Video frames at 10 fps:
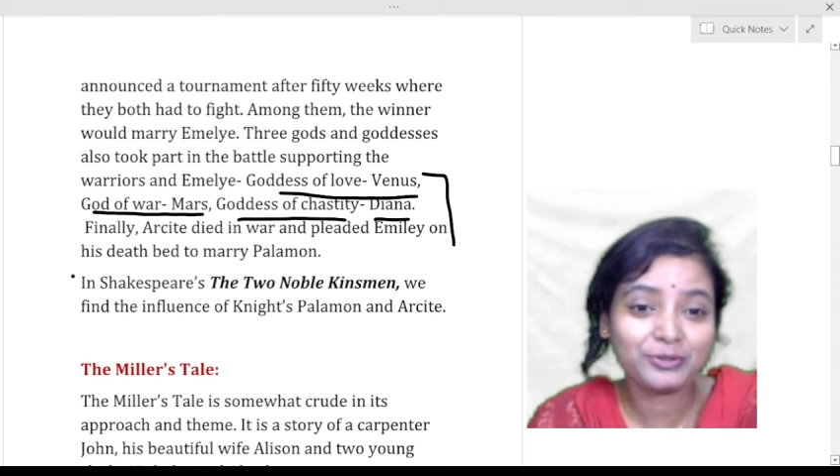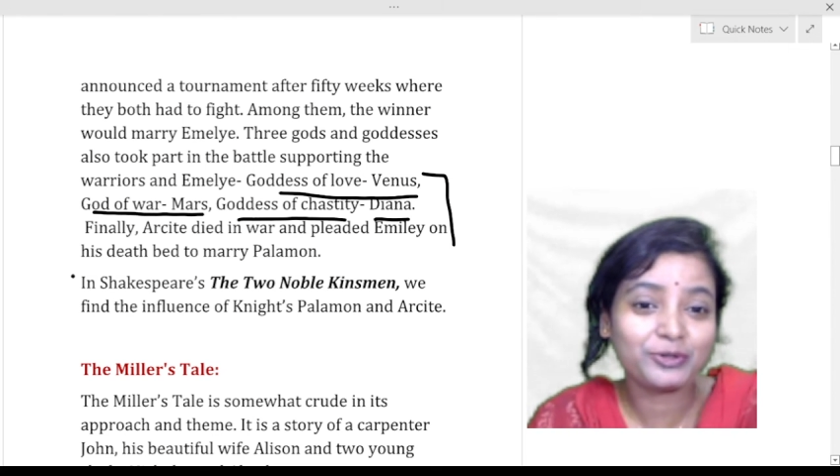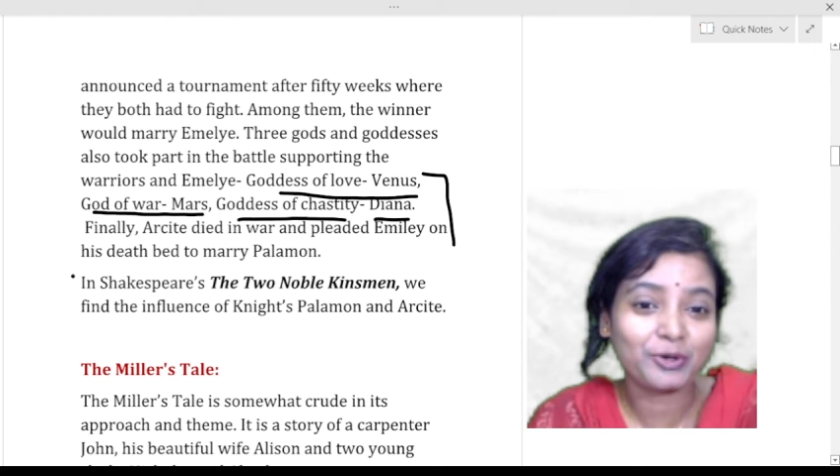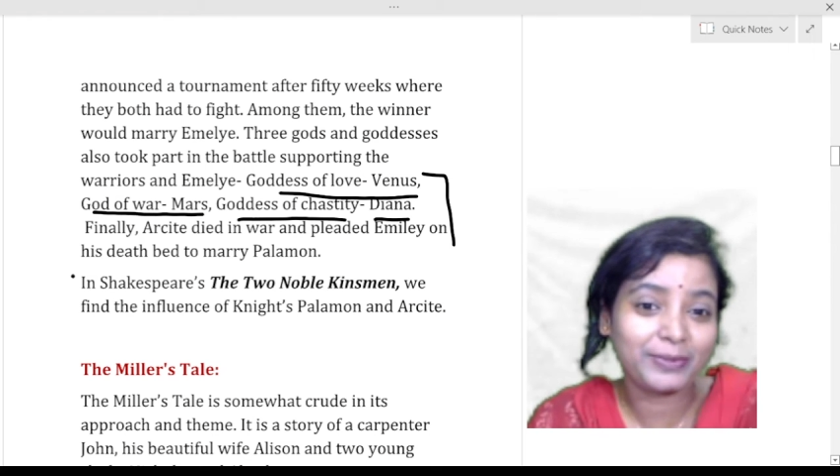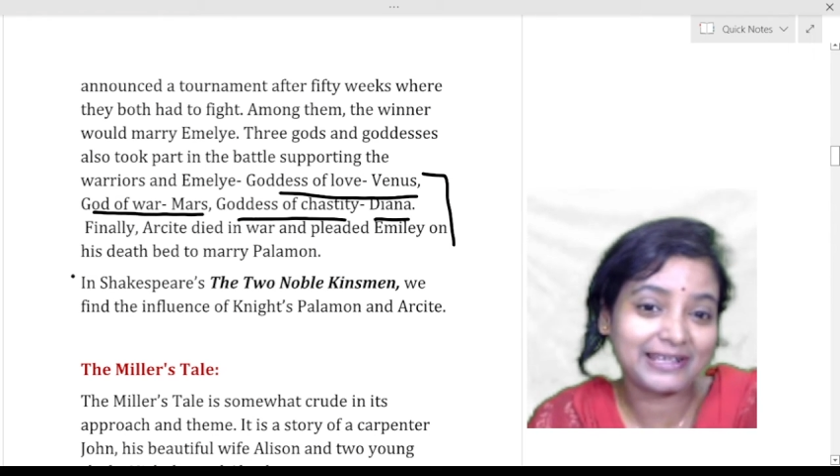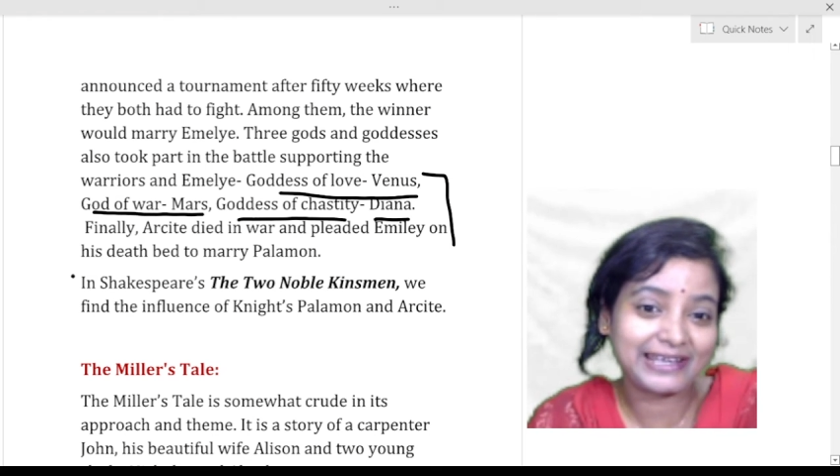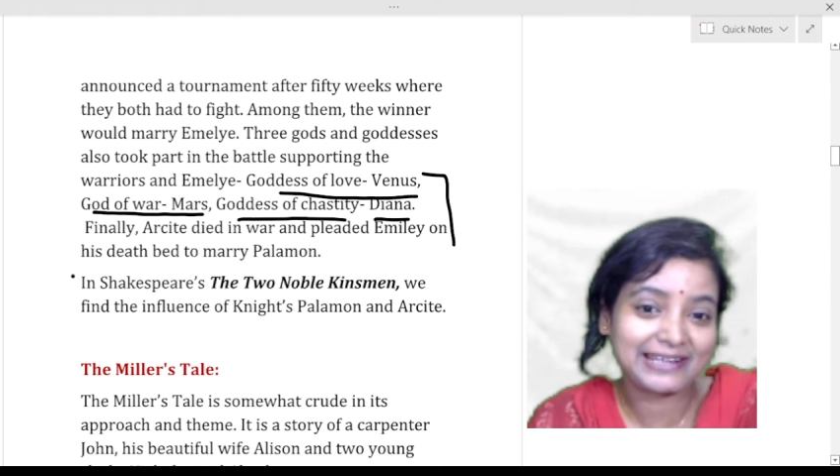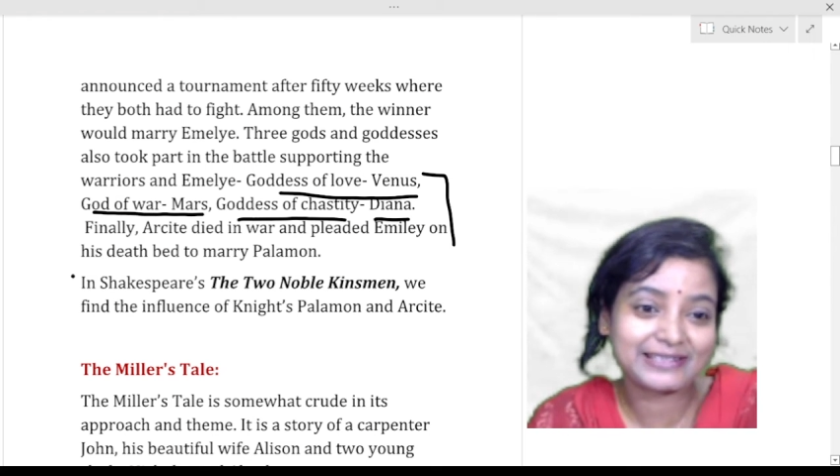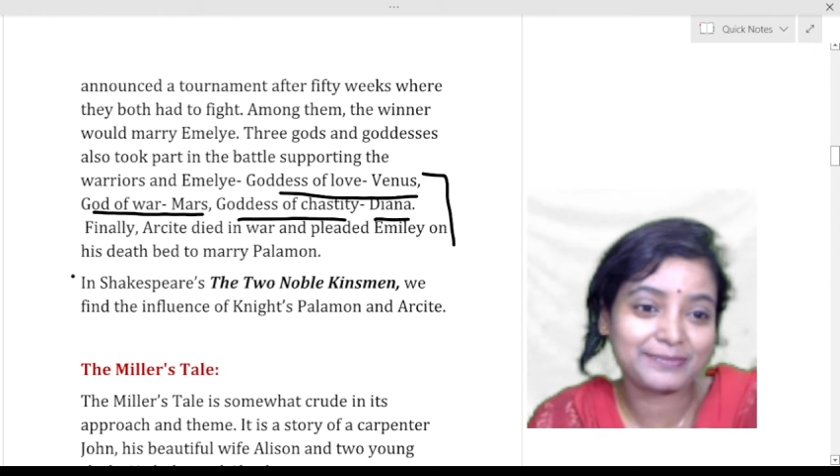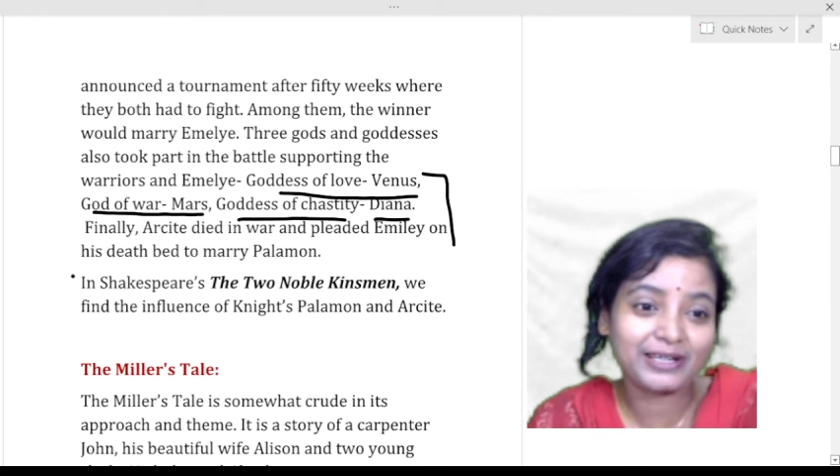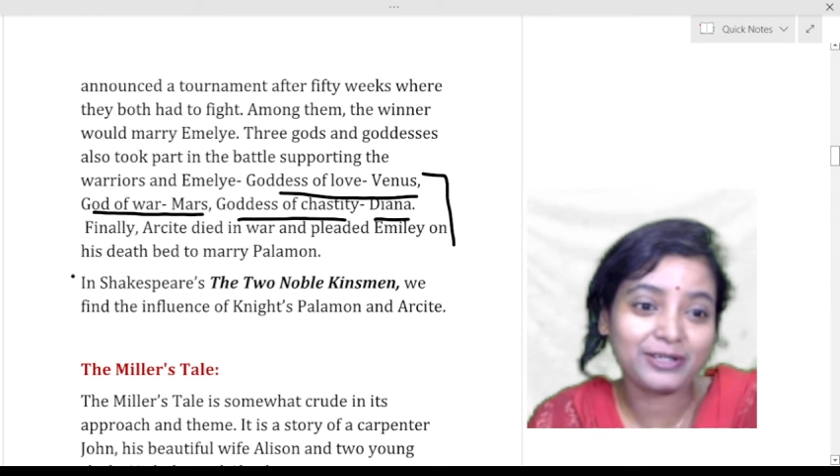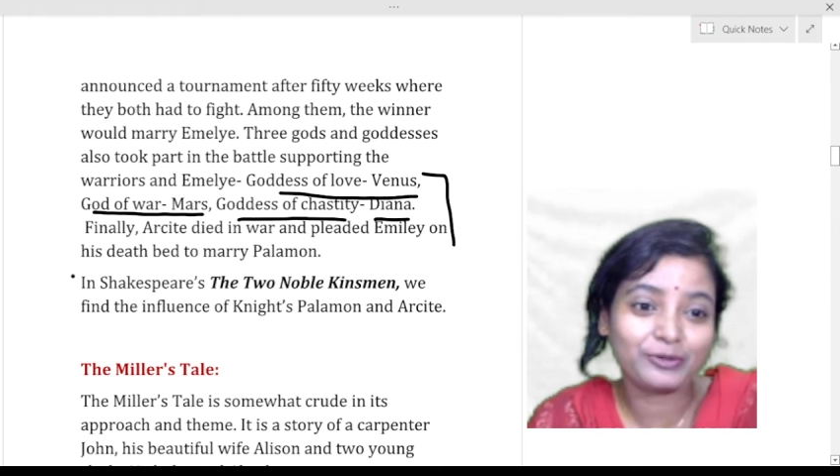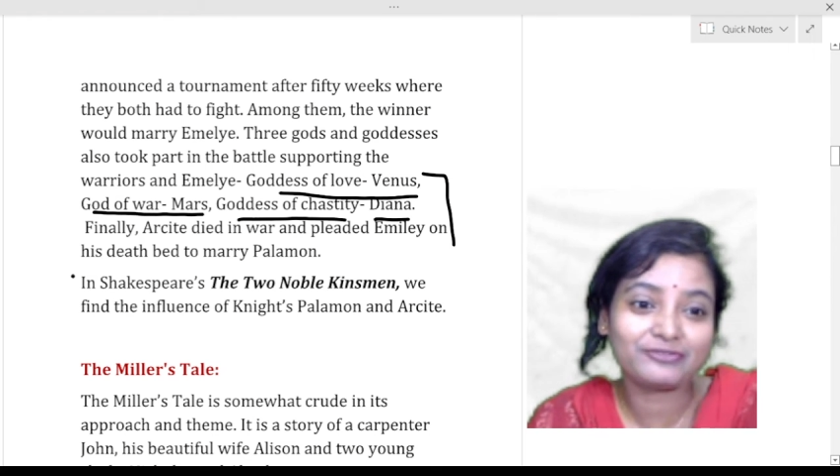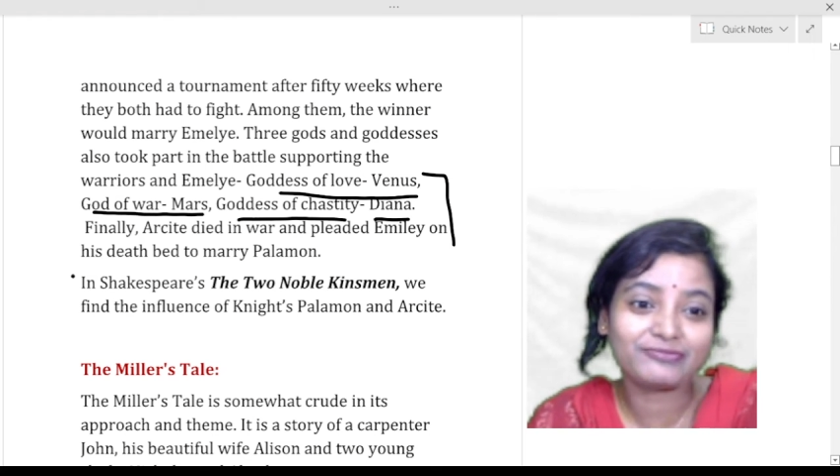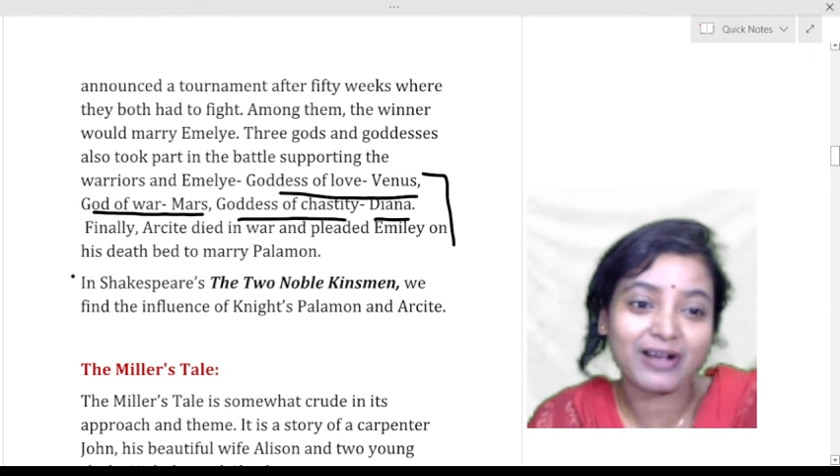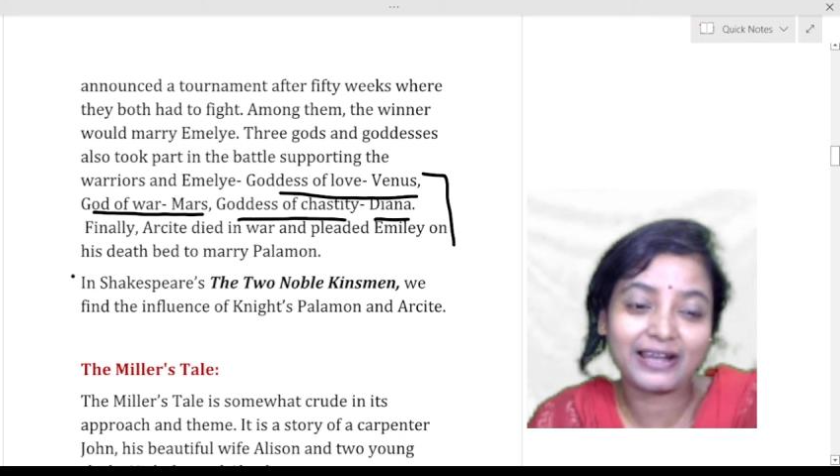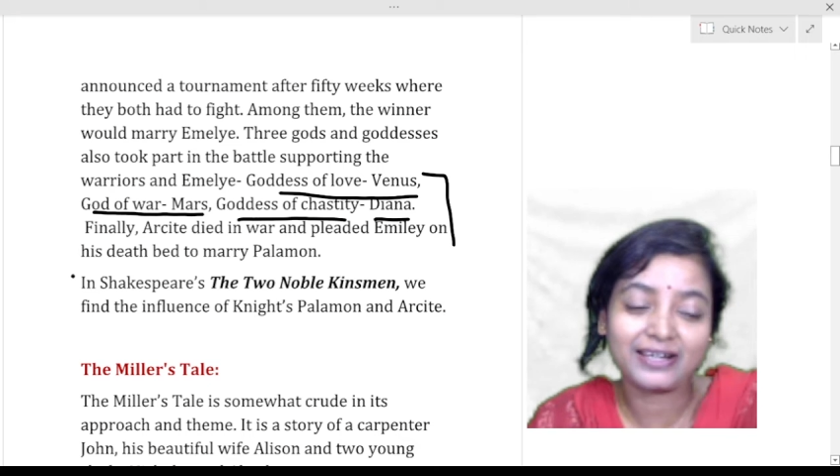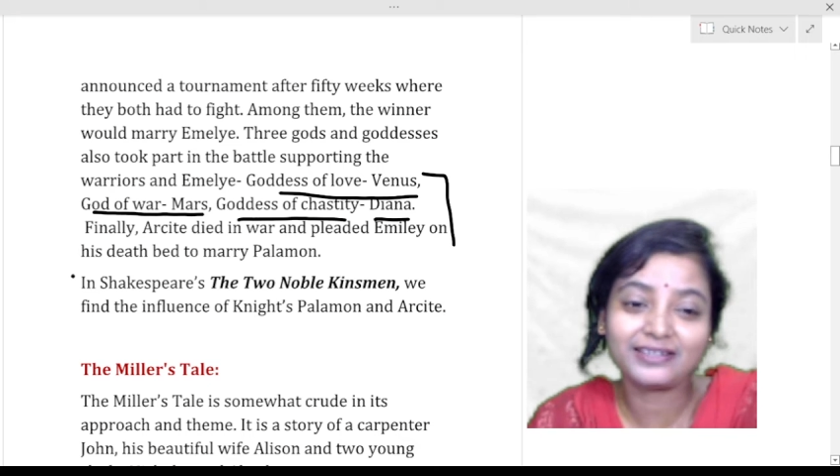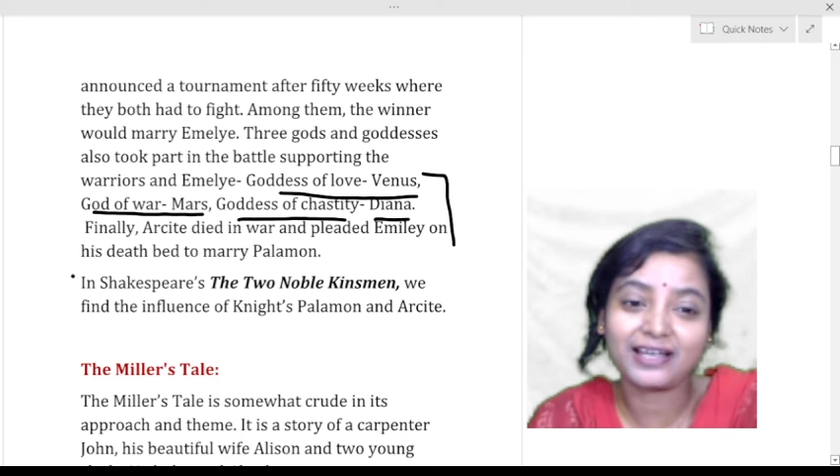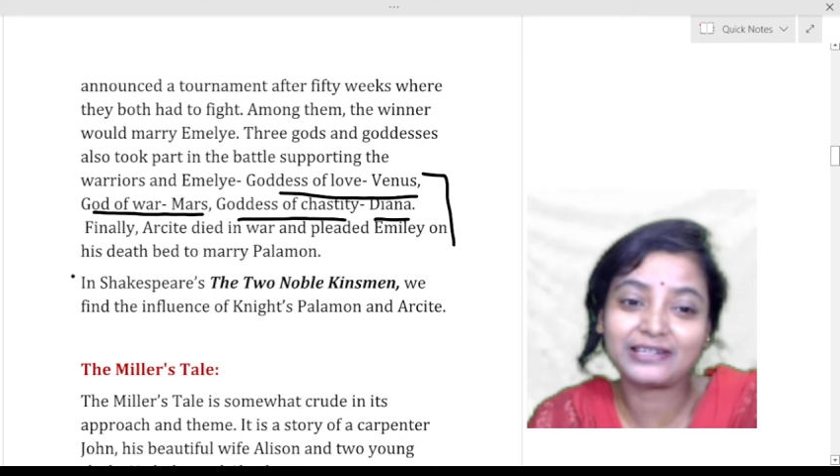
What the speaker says: noble kinsmen, we find the